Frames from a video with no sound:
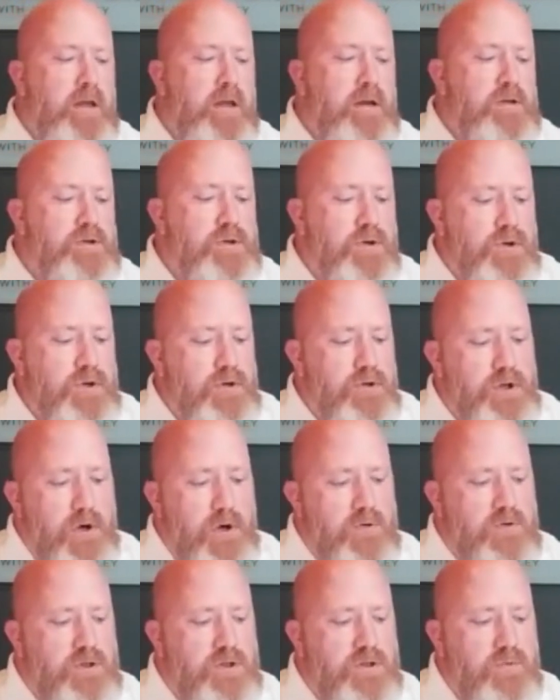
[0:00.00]
So you
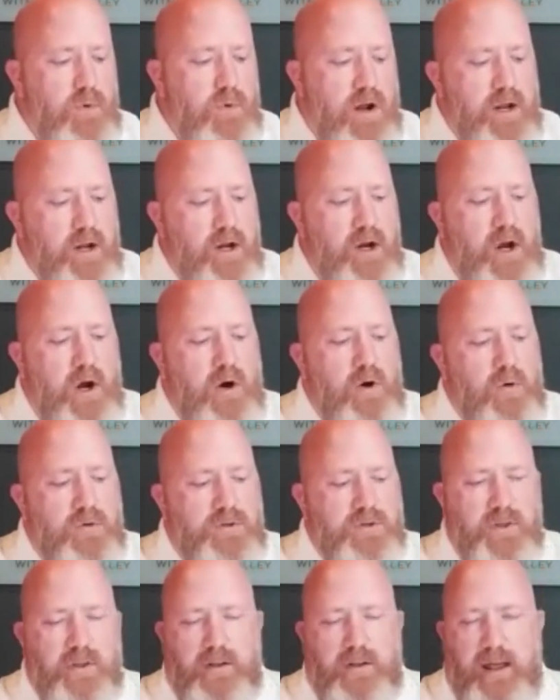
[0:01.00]
don't just want to go
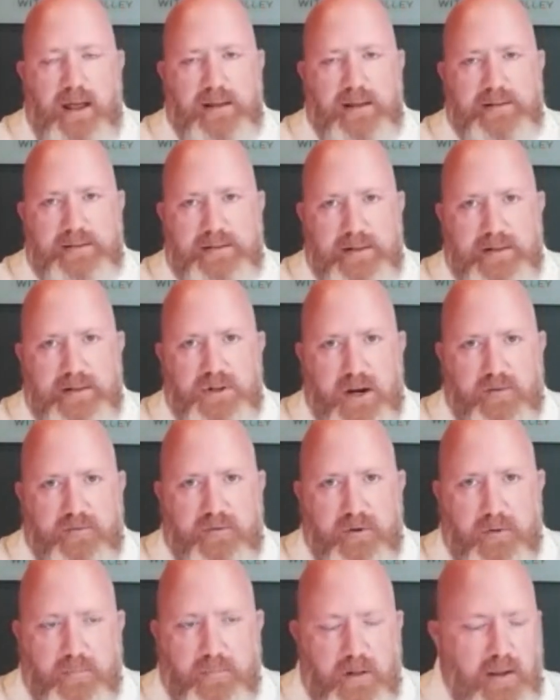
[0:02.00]
to the last ditch
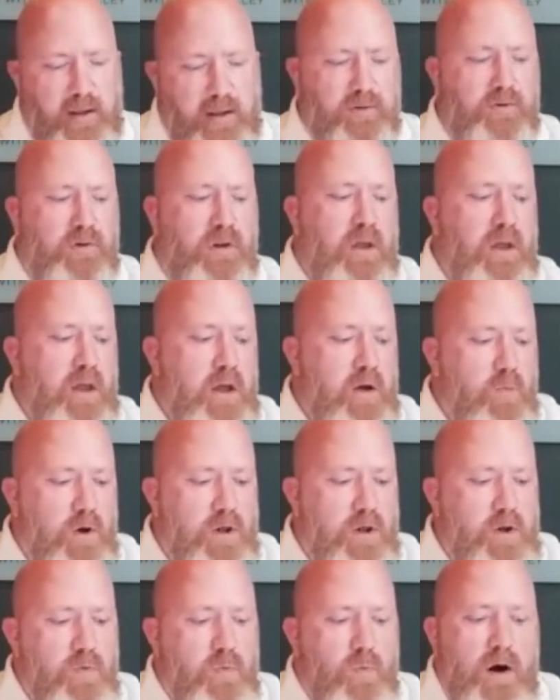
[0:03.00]
effort place. What
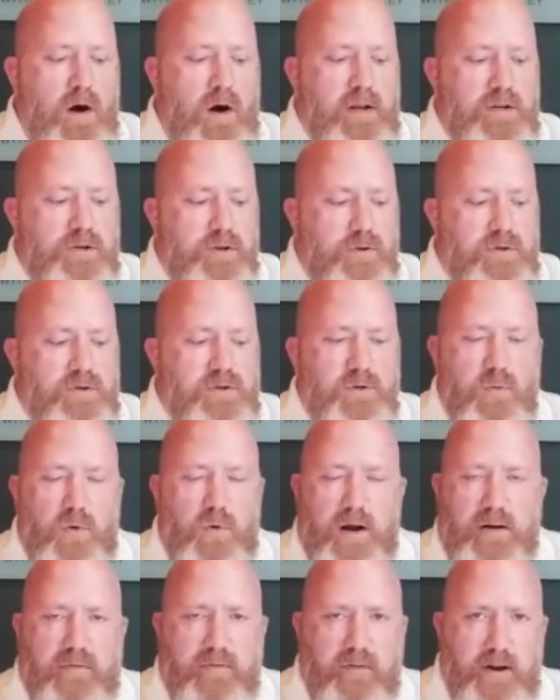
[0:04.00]
you want to do is you
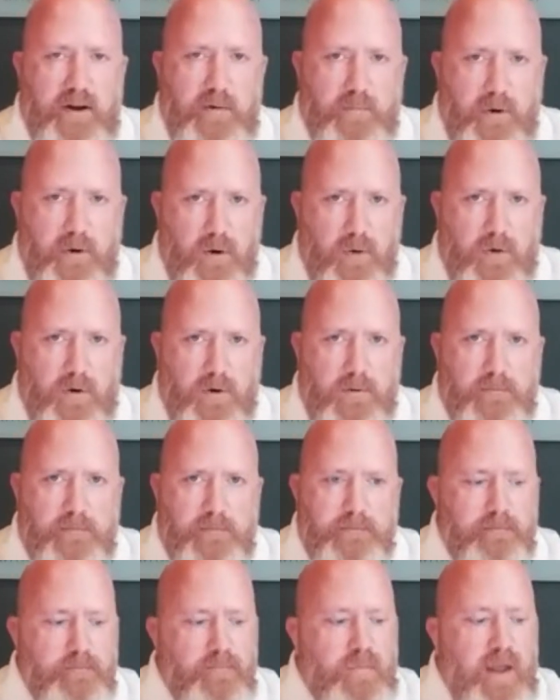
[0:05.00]
want to find a broker,
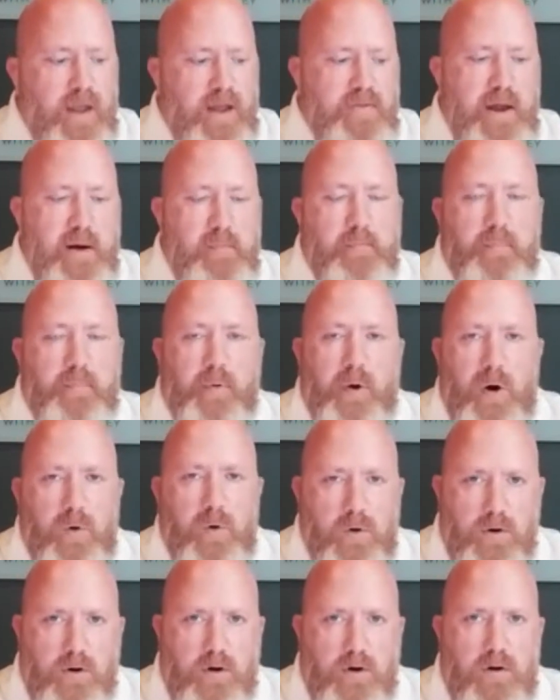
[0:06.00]
and that
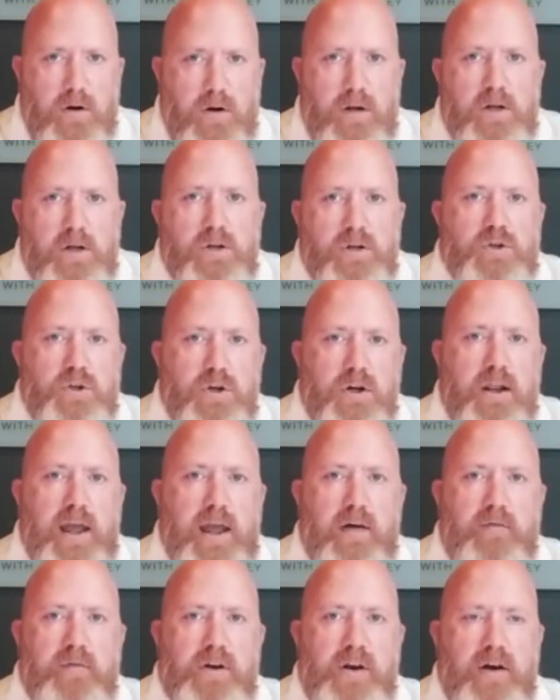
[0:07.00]
broker should
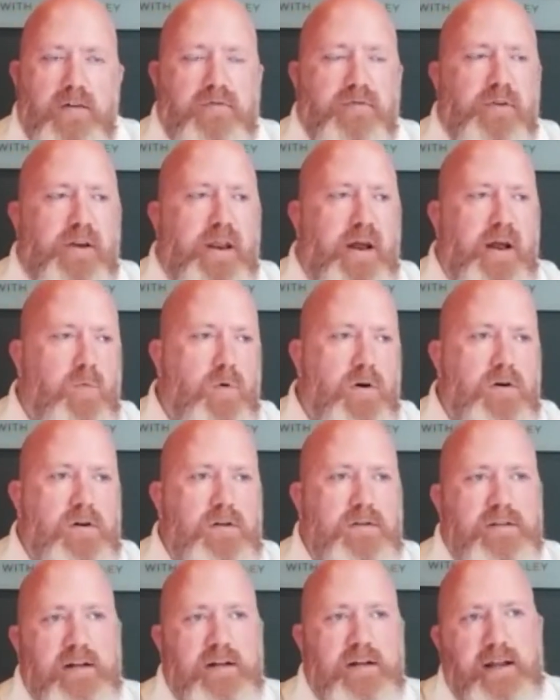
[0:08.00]
have enough
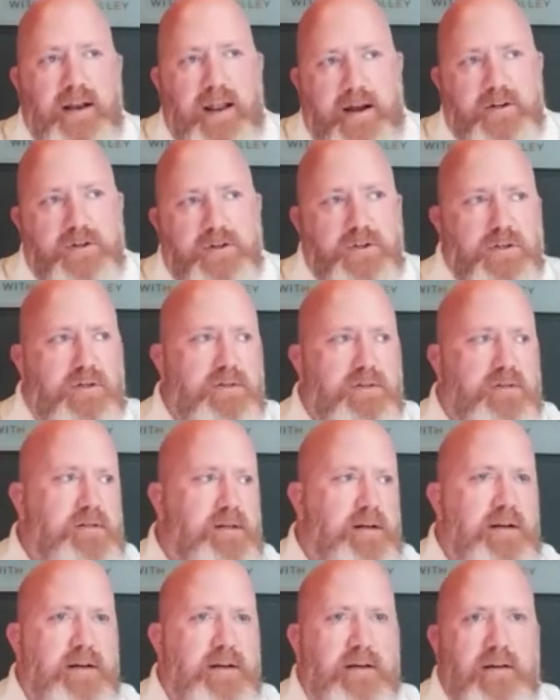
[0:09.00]
networks and connections
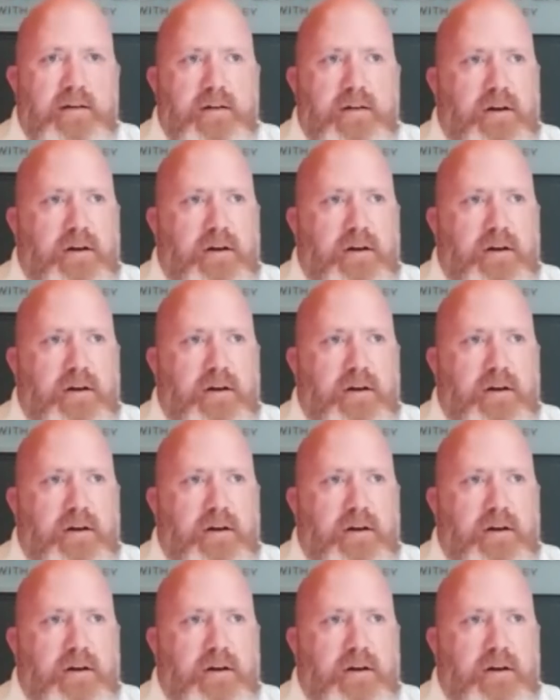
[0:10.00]
and,